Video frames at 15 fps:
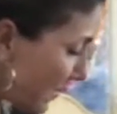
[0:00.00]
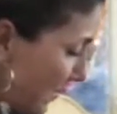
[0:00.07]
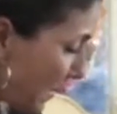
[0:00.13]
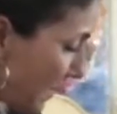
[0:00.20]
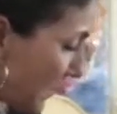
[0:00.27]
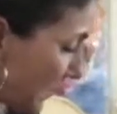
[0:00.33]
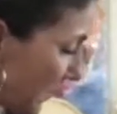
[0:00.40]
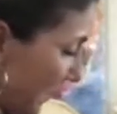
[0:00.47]
come
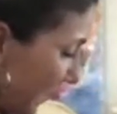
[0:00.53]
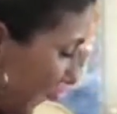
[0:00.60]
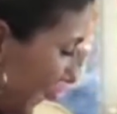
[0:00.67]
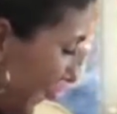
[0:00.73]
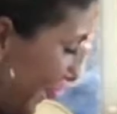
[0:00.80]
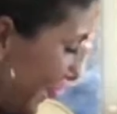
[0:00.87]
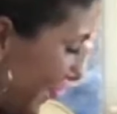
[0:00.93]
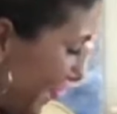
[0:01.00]
up.
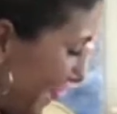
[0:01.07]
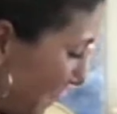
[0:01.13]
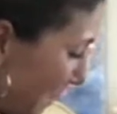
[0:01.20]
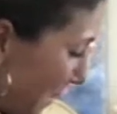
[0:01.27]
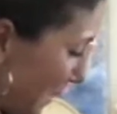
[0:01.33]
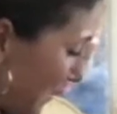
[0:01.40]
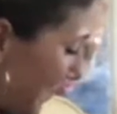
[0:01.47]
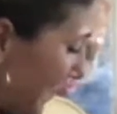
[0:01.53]
Jump
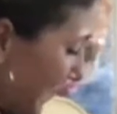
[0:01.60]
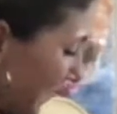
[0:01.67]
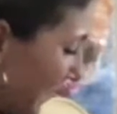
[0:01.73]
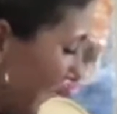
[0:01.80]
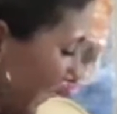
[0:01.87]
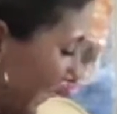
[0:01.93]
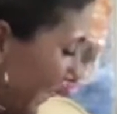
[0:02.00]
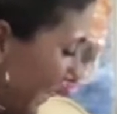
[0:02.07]
up.
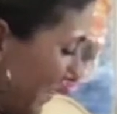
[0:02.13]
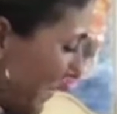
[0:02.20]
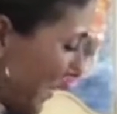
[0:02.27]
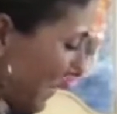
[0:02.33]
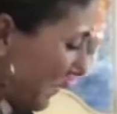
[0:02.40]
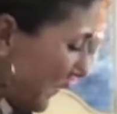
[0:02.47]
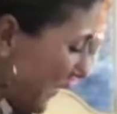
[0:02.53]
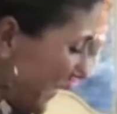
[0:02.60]
Come
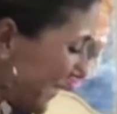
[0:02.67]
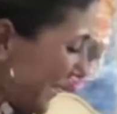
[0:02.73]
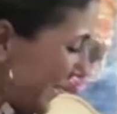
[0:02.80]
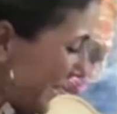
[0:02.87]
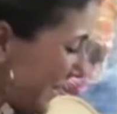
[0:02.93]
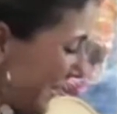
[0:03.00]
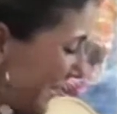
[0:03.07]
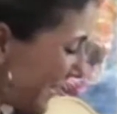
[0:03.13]
up,
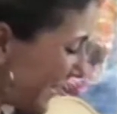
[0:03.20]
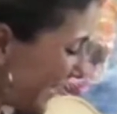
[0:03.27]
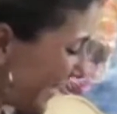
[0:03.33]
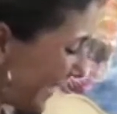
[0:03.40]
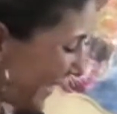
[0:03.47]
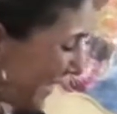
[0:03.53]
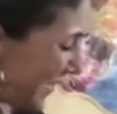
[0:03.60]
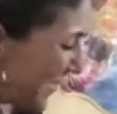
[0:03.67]
you.
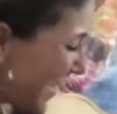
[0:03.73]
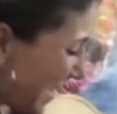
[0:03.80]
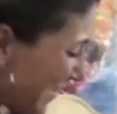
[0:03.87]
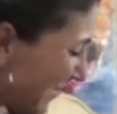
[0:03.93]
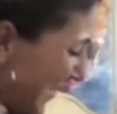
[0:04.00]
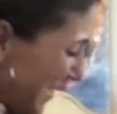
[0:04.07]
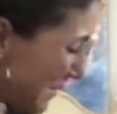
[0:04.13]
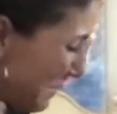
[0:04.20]
Come
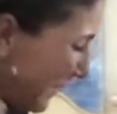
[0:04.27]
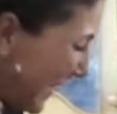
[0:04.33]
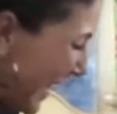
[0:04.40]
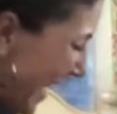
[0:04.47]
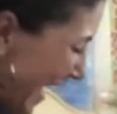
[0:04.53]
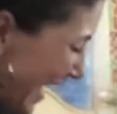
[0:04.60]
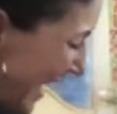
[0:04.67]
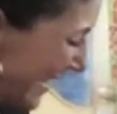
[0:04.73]
up. Were you
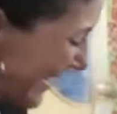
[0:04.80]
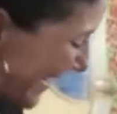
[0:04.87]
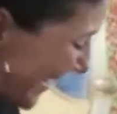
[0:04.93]
playing? It